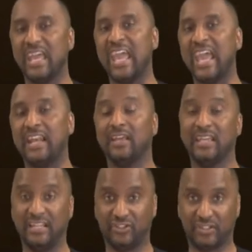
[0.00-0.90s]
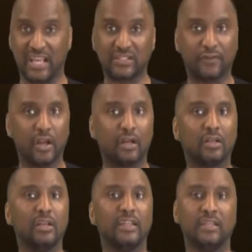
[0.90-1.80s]
And it says very
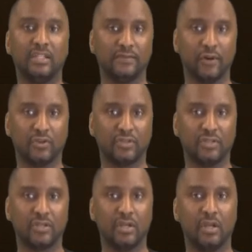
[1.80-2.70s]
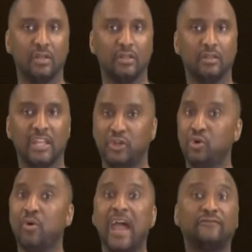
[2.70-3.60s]
clearly in these verses that you
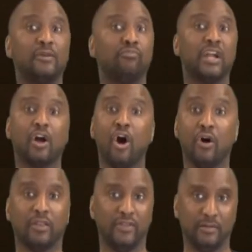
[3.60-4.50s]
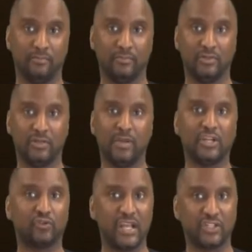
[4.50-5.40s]
don't have to break all of them to be a
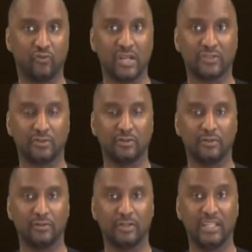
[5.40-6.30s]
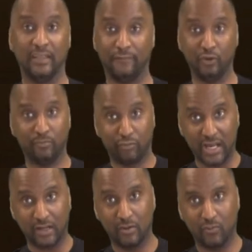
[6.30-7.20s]
transgressor. If you
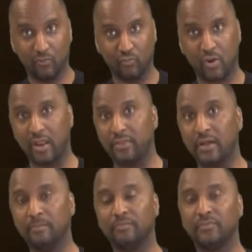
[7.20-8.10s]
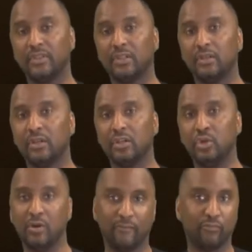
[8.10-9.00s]
break one of them,
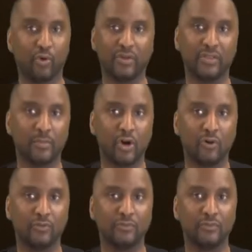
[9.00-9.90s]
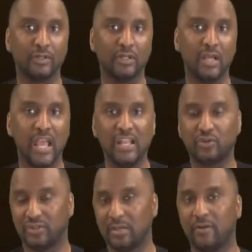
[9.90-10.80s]
you have broken them all.
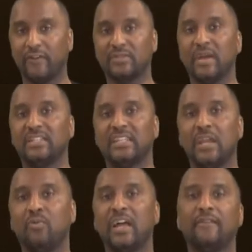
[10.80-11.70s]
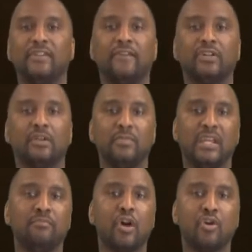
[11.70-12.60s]
So some of us may say, well, I've never
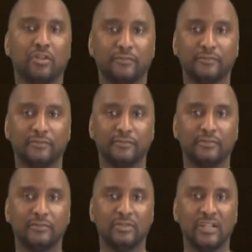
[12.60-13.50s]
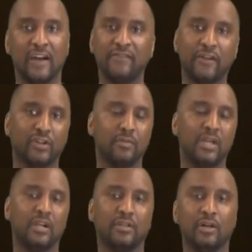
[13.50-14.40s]
committed murder. I've never
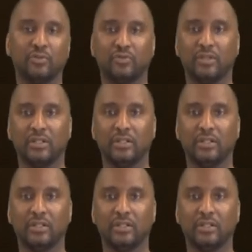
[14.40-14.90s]
committed adultery.